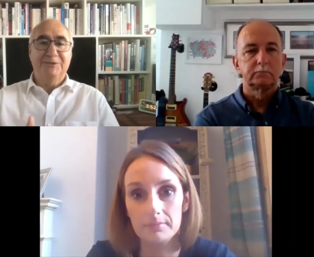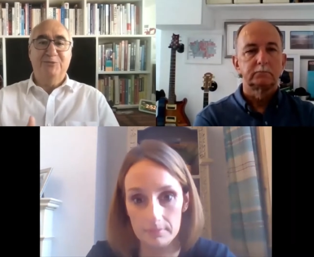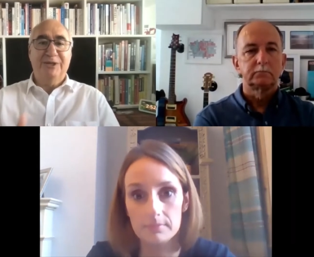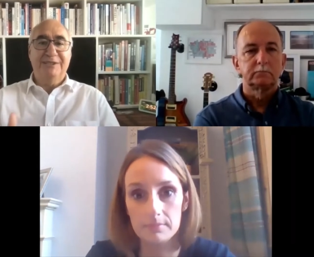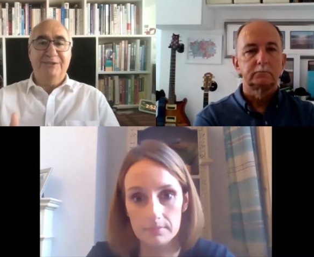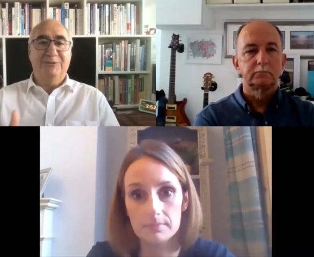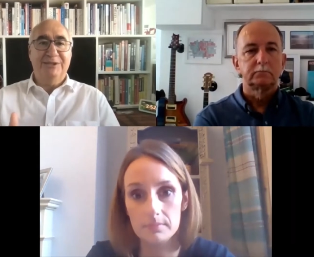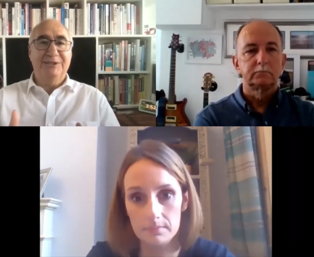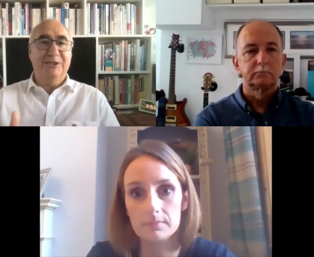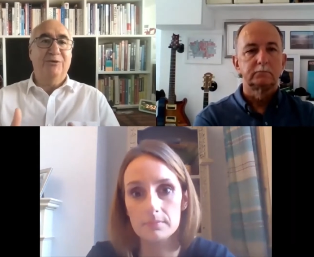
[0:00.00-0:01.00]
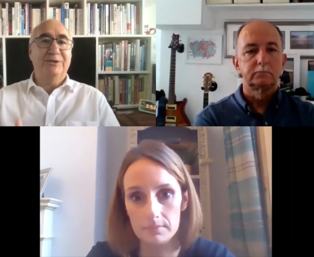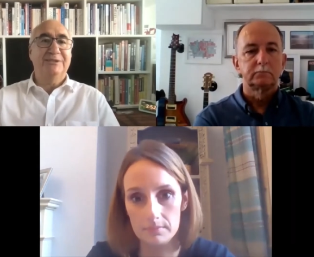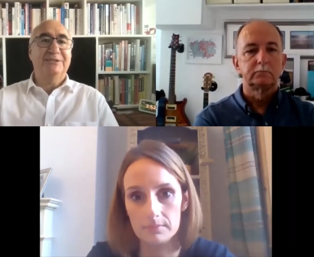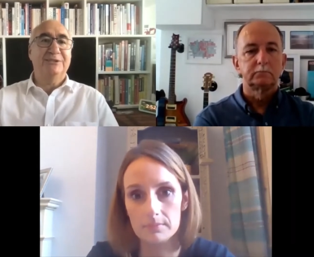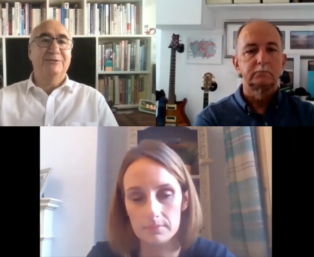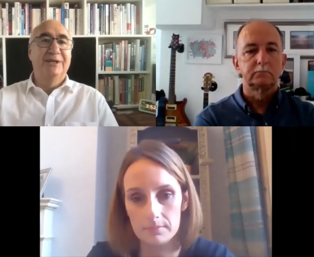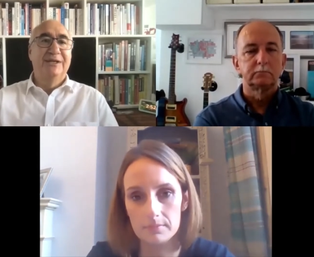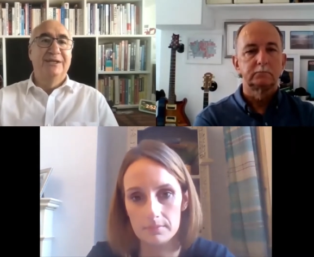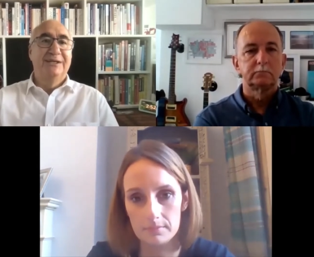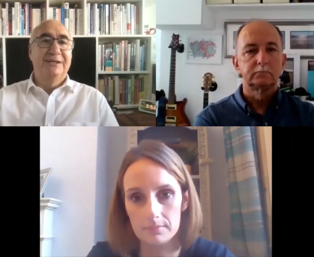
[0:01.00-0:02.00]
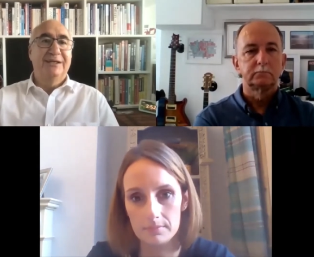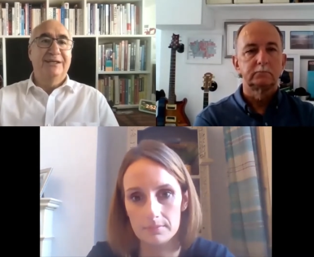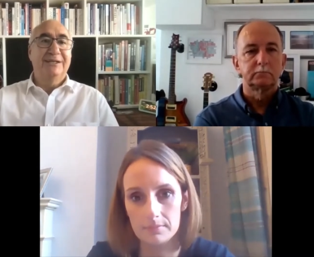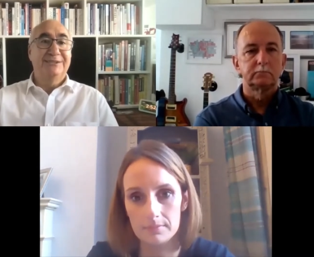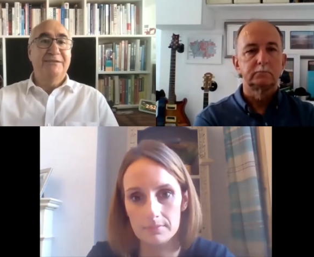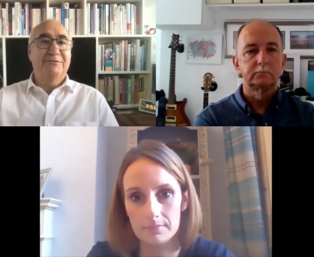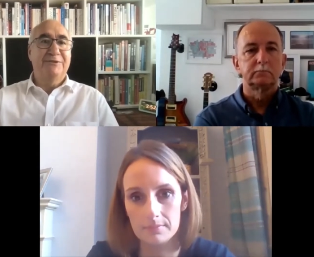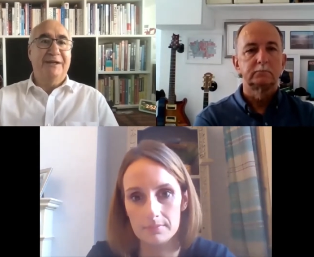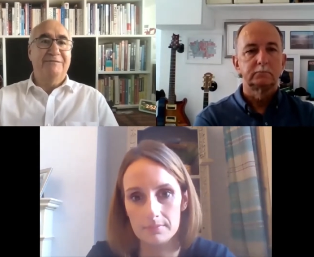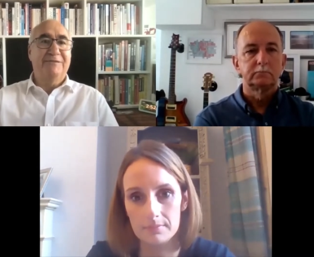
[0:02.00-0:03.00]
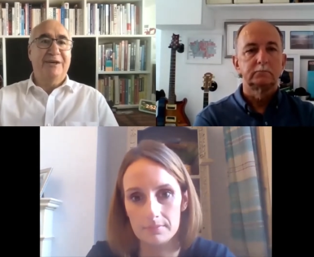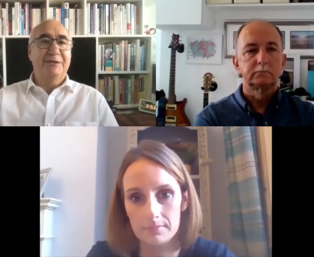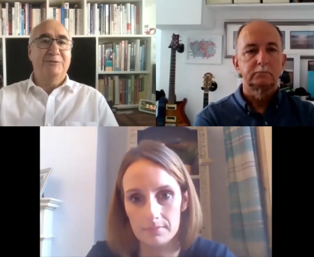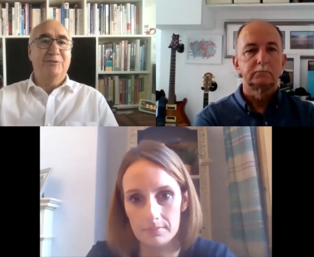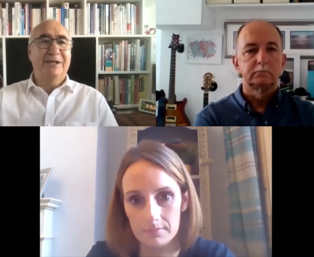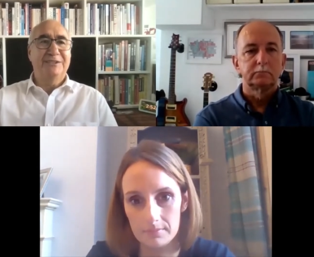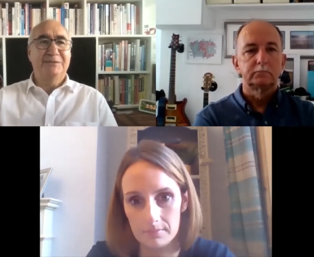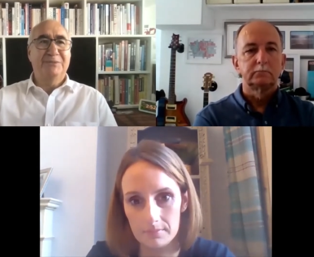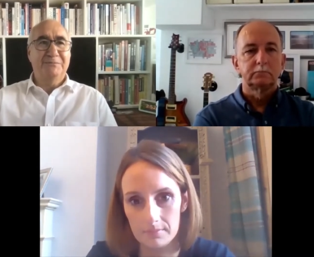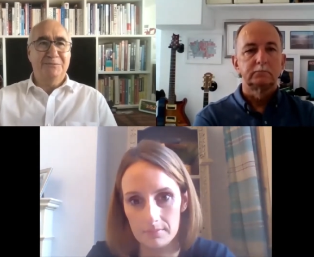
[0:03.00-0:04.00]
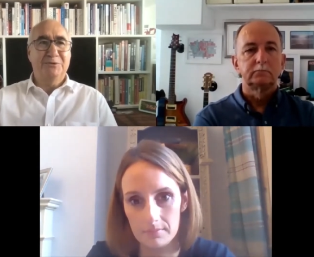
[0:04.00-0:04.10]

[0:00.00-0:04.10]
Speaker 1: when, mm. when you mm. go into uh, a different environment where there's a bit more